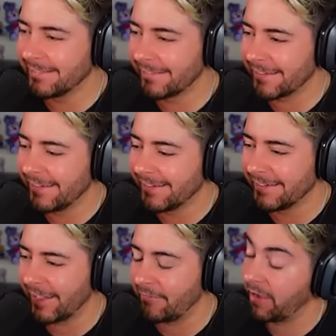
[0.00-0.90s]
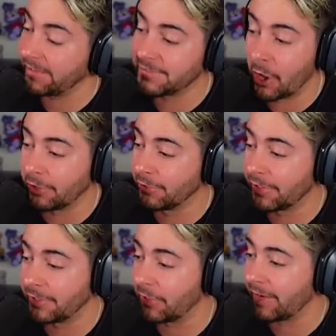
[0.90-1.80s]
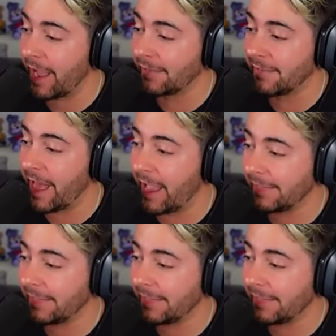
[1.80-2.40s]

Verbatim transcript: looking good. Well, he's not looking good. I lie.